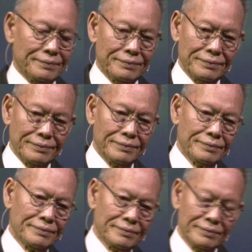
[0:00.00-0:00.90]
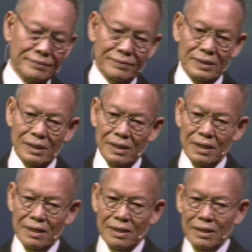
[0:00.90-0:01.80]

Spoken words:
Nothing is said.